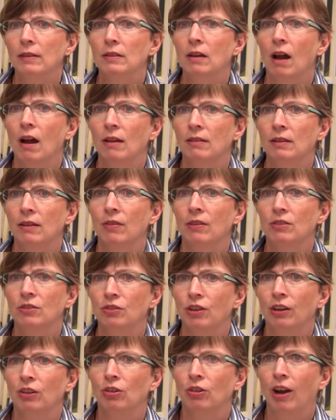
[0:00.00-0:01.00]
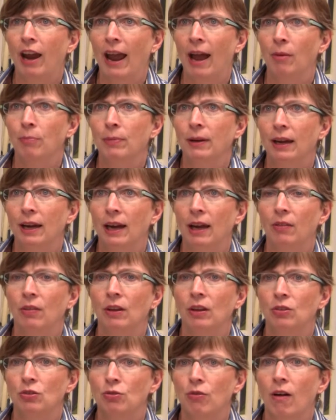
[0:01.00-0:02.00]
is causing this gender gap and
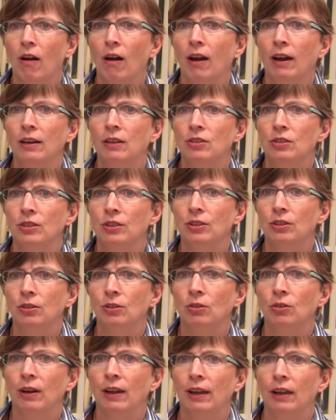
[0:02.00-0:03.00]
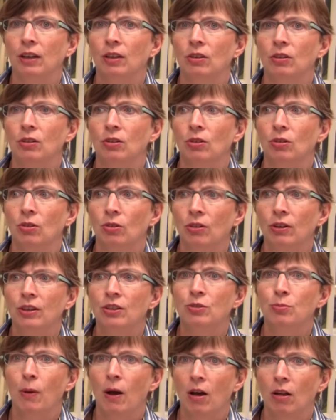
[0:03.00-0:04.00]
then try to
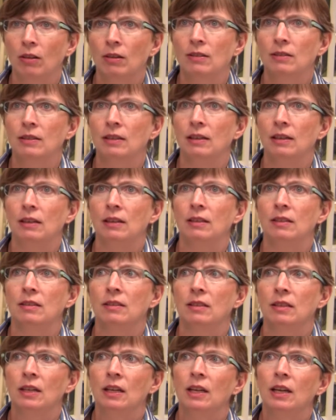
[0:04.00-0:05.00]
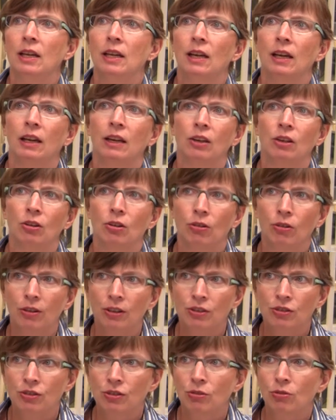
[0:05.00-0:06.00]
encourage policies,
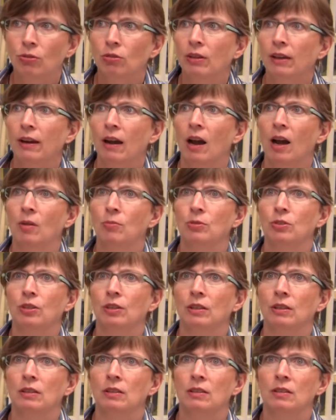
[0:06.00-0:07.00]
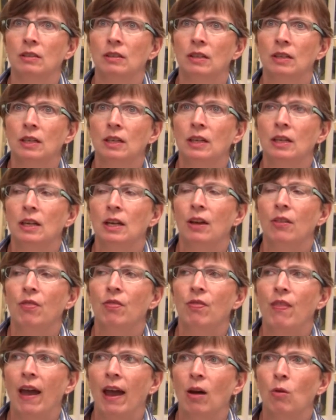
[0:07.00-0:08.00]
encourage schooling options
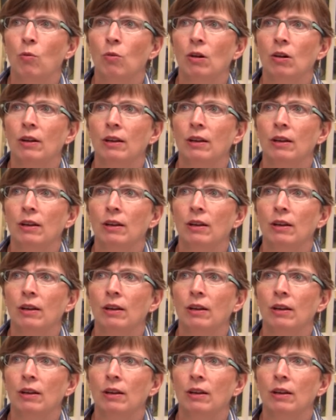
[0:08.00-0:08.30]
that